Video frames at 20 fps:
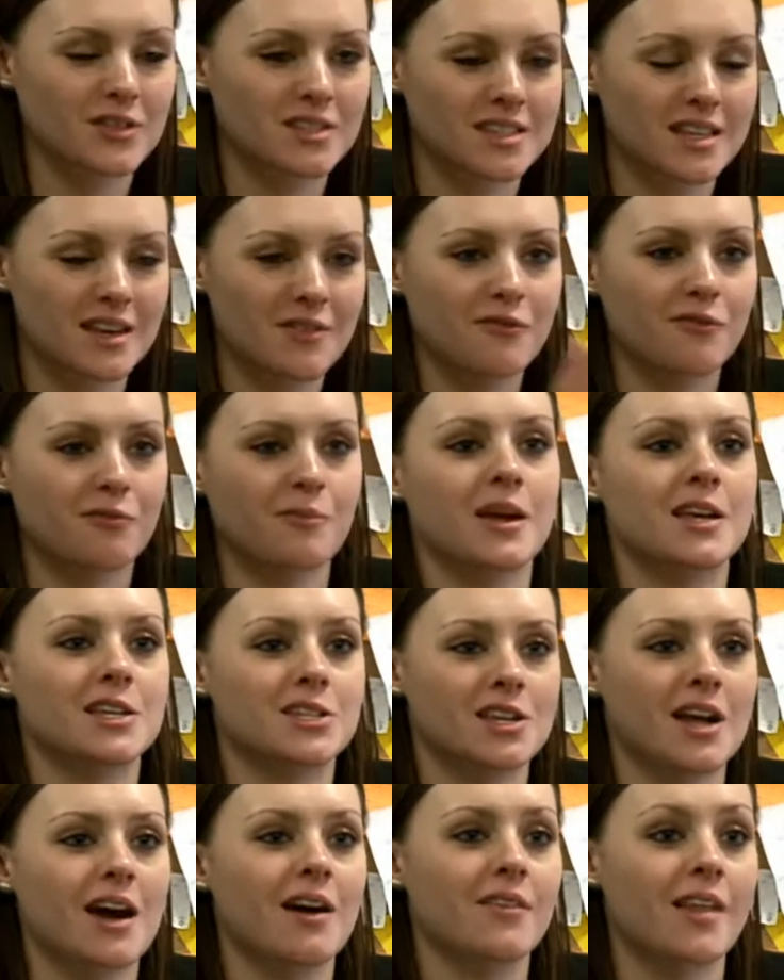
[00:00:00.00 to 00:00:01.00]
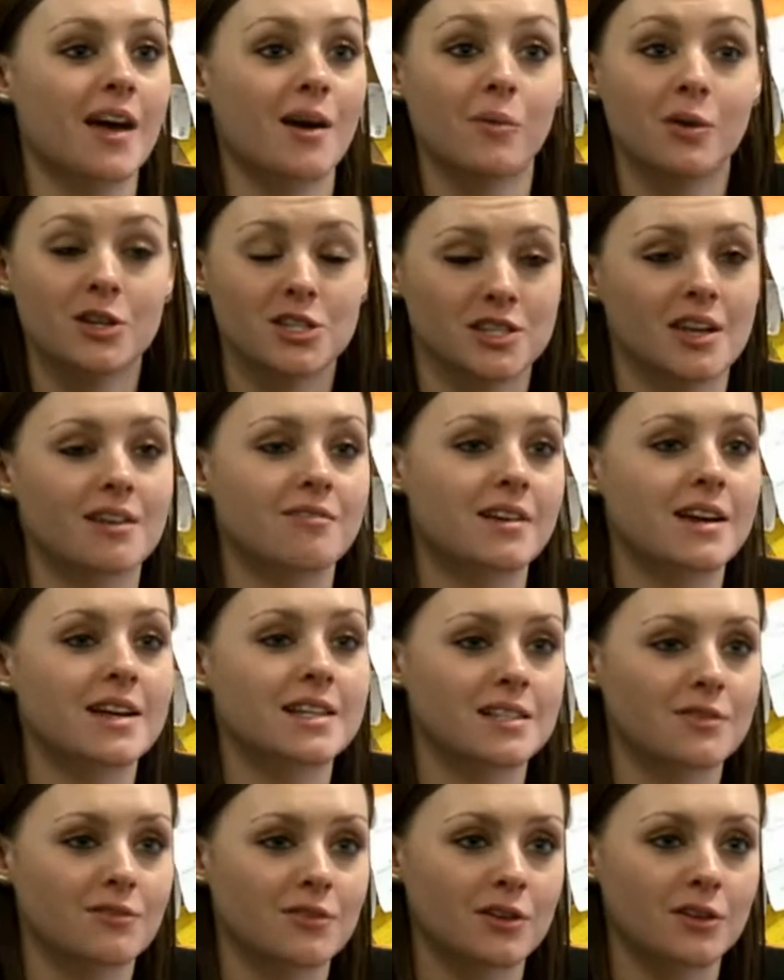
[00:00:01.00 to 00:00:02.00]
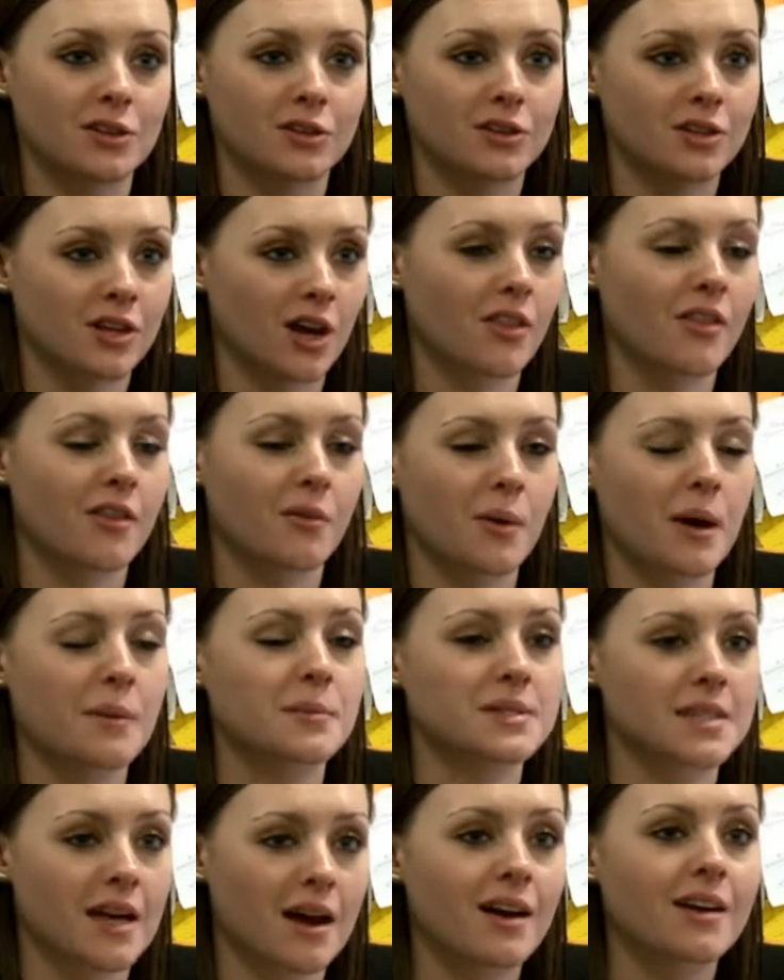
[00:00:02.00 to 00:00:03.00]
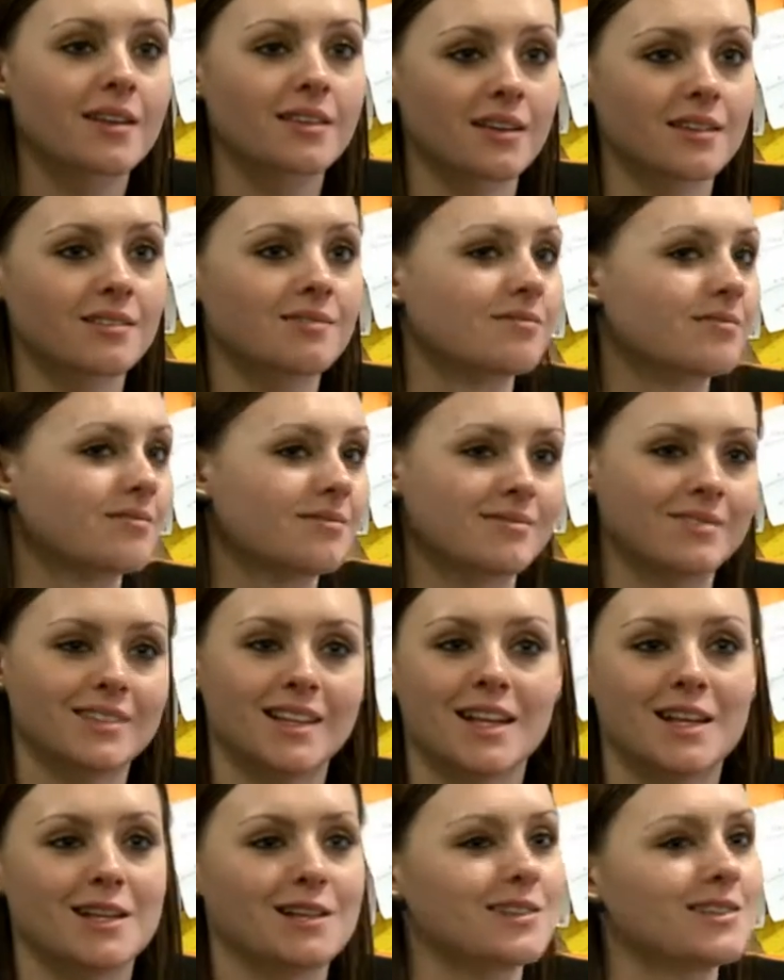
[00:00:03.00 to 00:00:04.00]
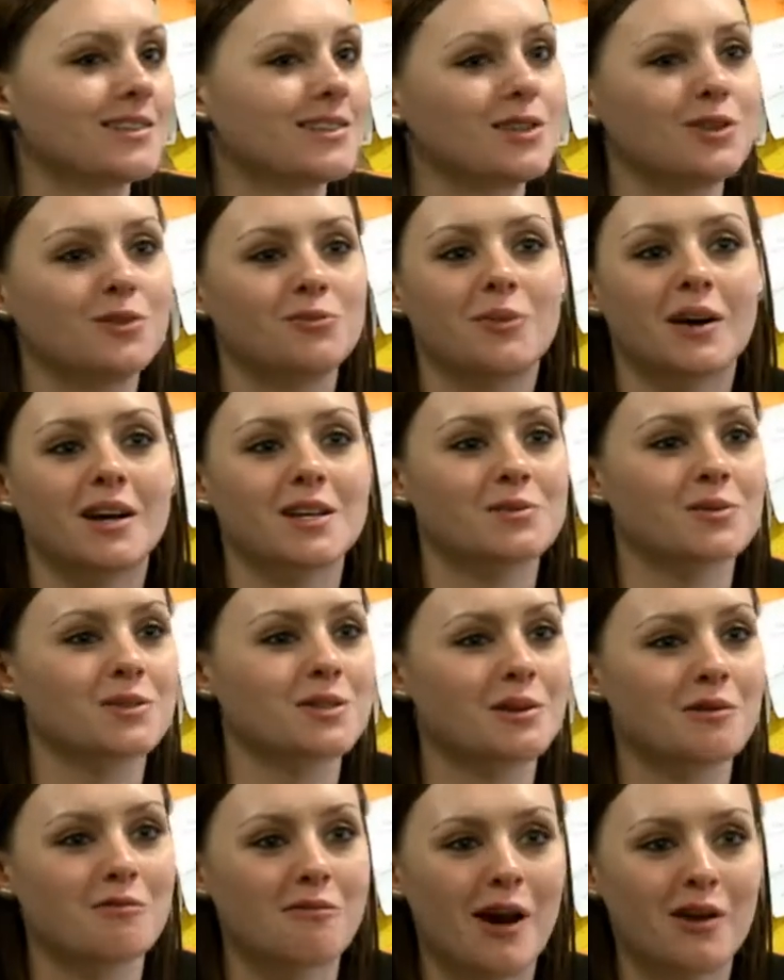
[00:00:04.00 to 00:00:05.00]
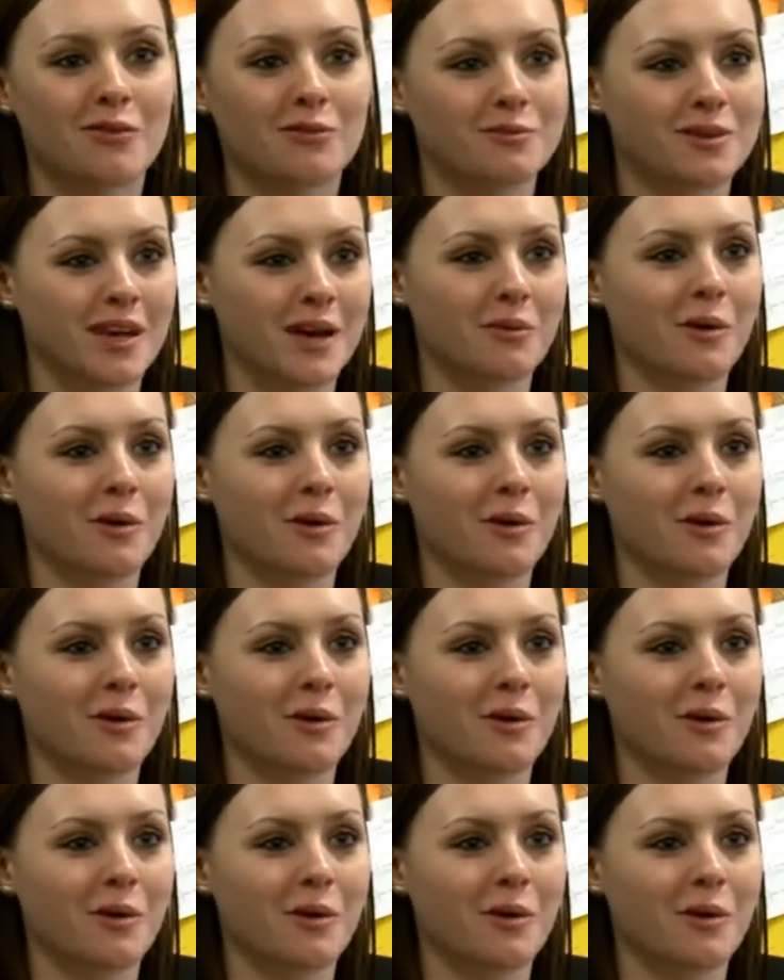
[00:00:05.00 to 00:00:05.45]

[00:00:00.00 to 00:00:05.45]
there's the information out there, which there is if you look on the website, then you might as well do it right from day